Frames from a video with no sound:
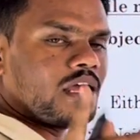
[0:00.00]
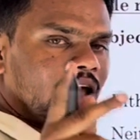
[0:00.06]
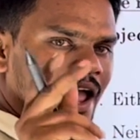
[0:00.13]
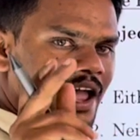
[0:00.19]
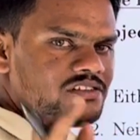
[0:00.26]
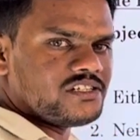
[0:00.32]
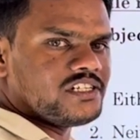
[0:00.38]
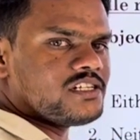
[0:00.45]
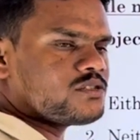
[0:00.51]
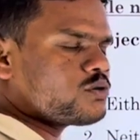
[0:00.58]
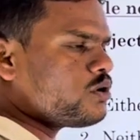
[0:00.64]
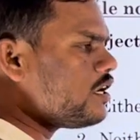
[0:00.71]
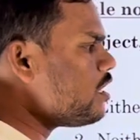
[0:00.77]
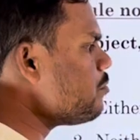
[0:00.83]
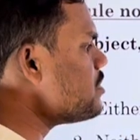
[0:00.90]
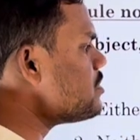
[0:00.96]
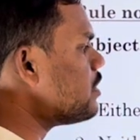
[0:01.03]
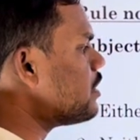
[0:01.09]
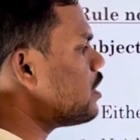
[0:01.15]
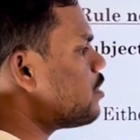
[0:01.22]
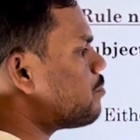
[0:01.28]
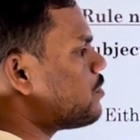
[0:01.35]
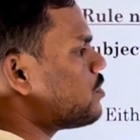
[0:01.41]
As it is going to be
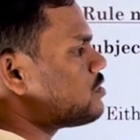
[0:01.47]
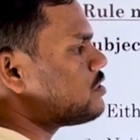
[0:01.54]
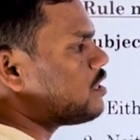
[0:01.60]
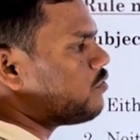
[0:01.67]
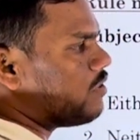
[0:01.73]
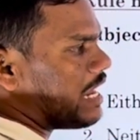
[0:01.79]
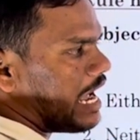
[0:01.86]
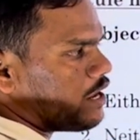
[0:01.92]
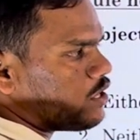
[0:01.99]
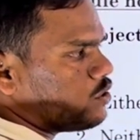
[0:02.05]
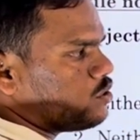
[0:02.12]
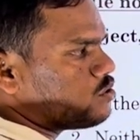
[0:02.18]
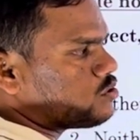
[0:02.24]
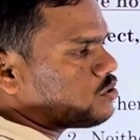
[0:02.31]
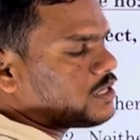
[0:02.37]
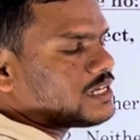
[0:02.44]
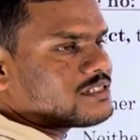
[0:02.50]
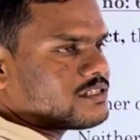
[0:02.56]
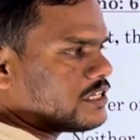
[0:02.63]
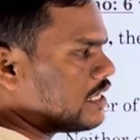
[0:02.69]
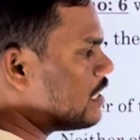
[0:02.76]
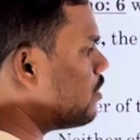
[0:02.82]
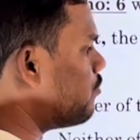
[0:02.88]
singular person, we'll have to use only
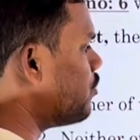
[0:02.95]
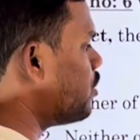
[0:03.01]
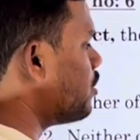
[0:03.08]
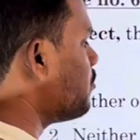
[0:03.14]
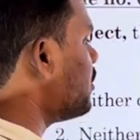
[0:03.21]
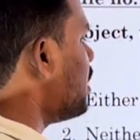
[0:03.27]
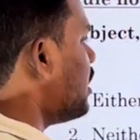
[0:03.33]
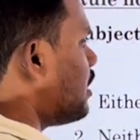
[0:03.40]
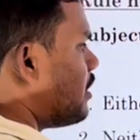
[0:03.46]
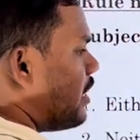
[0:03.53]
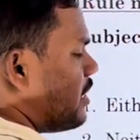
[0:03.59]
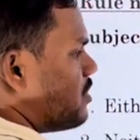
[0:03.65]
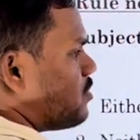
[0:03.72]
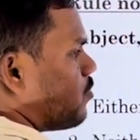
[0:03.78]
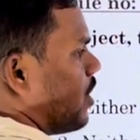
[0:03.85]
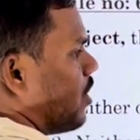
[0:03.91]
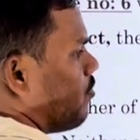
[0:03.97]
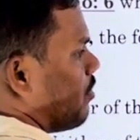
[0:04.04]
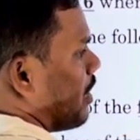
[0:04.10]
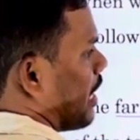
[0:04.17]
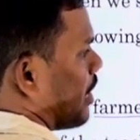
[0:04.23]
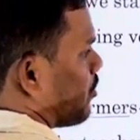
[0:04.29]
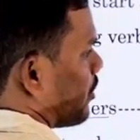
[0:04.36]
singular verb. That is why
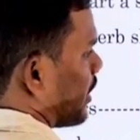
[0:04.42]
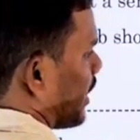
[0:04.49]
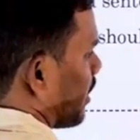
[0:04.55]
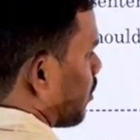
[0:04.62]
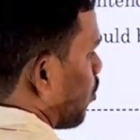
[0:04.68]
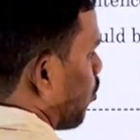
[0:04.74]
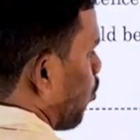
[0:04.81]
we'll have to take